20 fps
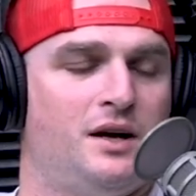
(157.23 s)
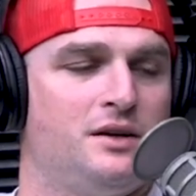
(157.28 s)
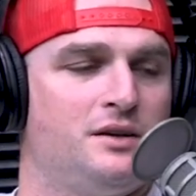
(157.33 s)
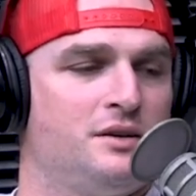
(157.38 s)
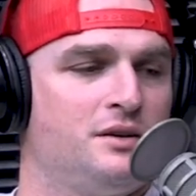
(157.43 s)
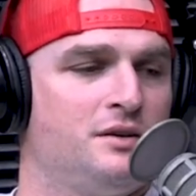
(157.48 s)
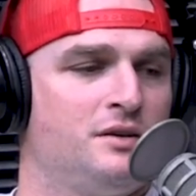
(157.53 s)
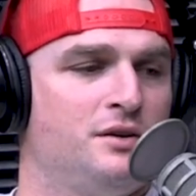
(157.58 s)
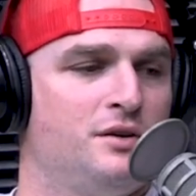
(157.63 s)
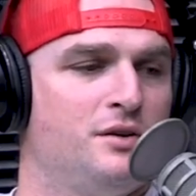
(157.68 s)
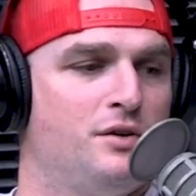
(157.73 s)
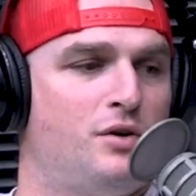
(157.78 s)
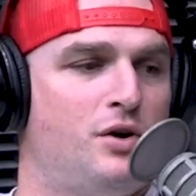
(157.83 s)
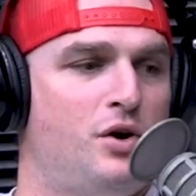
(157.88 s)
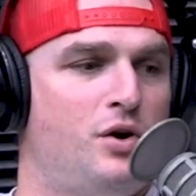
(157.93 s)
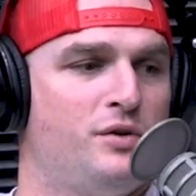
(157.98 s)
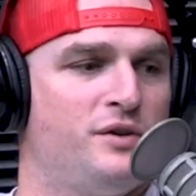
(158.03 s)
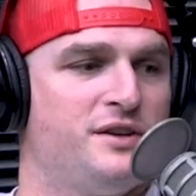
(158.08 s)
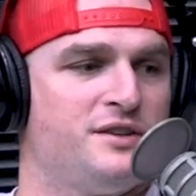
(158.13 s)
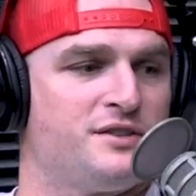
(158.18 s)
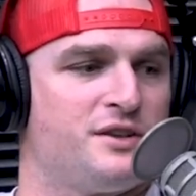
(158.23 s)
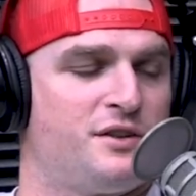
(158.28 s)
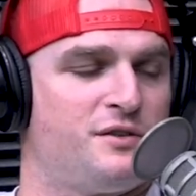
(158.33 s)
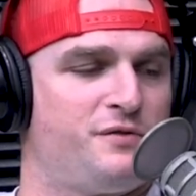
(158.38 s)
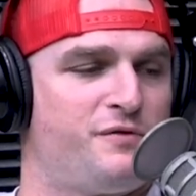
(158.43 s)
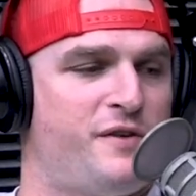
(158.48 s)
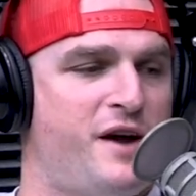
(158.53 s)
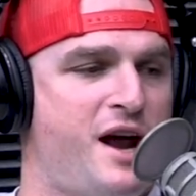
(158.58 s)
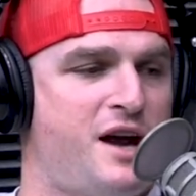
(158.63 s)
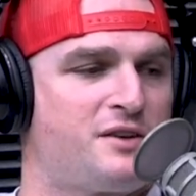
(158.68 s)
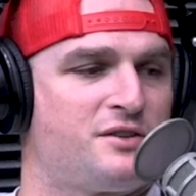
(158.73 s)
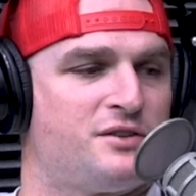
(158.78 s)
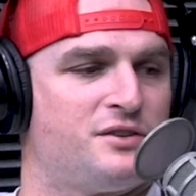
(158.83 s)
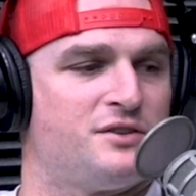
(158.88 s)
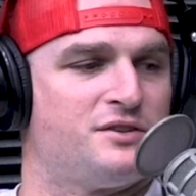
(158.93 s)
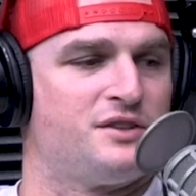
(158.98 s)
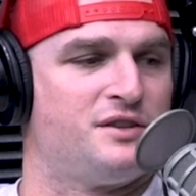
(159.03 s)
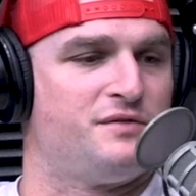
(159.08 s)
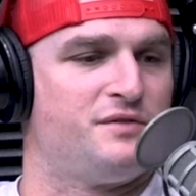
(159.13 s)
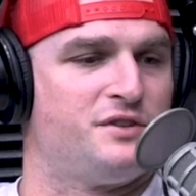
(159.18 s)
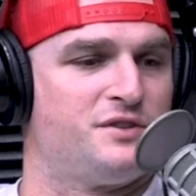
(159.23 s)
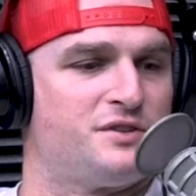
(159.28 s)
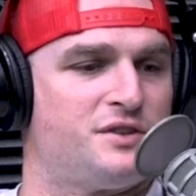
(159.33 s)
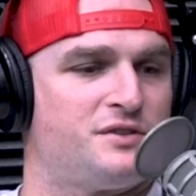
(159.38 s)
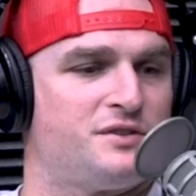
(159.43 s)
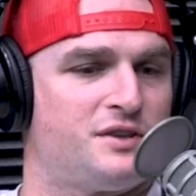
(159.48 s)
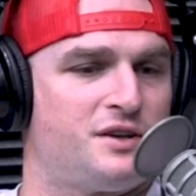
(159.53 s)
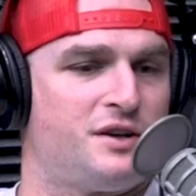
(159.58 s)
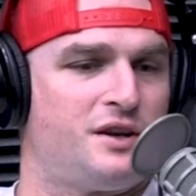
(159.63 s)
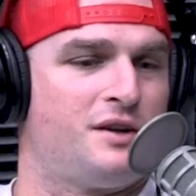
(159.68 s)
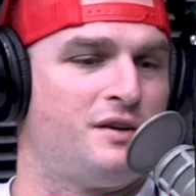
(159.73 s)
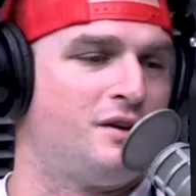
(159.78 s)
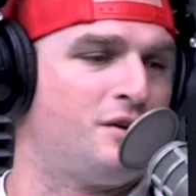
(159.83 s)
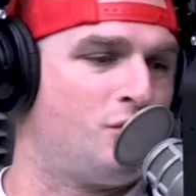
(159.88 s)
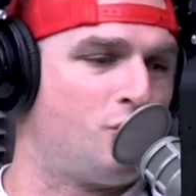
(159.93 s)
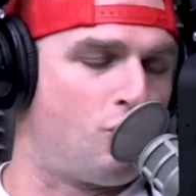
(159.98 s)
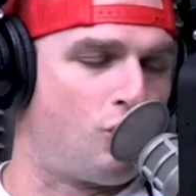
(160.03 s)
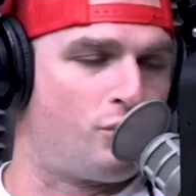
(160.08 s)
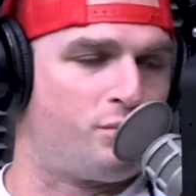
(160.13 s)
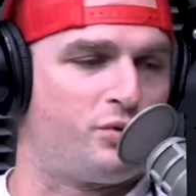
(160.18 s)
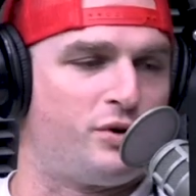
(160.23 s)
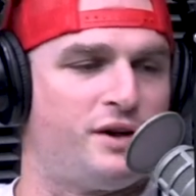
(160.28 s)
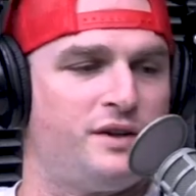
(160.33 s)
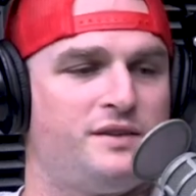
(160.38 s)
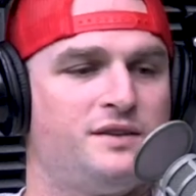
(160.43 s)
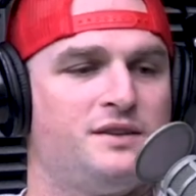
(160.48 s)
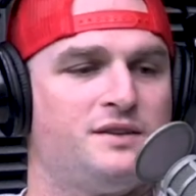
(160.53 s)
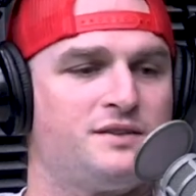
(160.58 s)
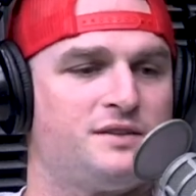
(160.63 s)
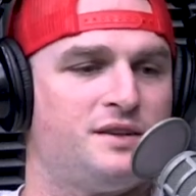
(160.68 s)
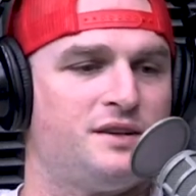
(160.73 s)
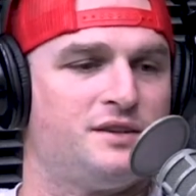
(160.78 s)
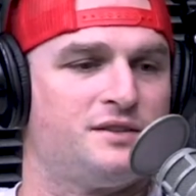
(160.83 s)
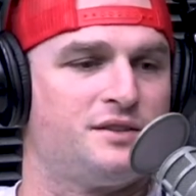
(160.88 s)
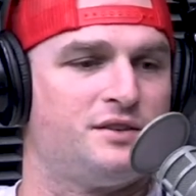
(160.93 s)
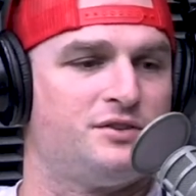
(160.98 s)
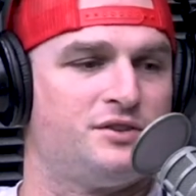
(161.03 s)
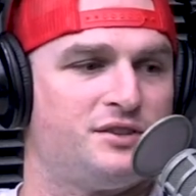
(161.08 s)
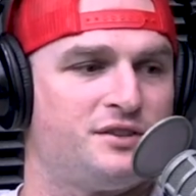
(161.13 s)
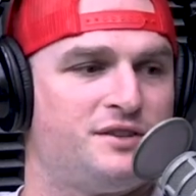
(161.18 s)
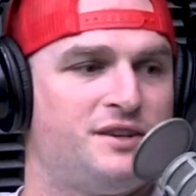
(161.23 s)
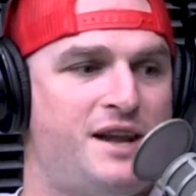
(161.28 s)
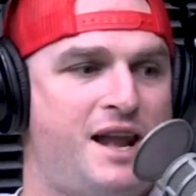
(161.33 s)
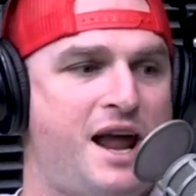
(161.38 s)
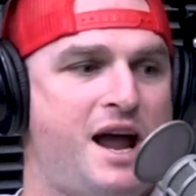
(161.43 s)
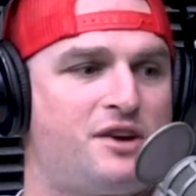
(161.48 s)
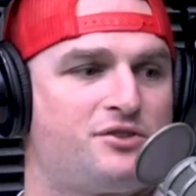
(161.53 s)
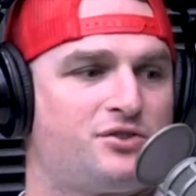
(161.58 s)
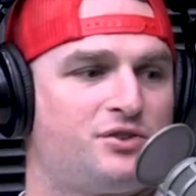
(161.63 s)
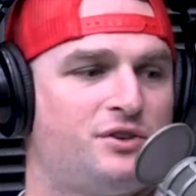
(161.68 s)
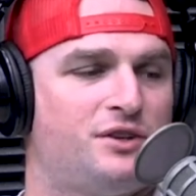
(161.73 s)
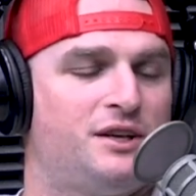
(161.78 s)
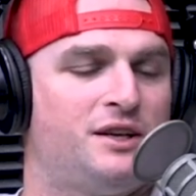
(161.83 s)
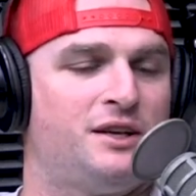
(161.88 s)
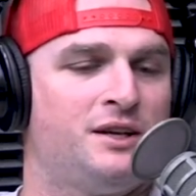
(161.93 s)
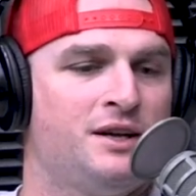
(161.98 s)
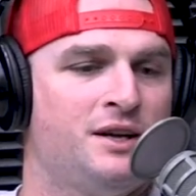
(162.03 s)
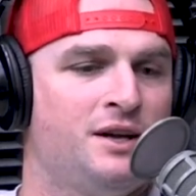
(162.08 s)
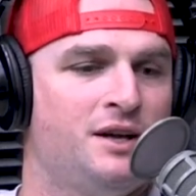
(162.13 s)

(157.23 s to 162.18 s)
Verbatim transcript: you know, all these other factors if you start to kind of incorporate these things that are just naturally,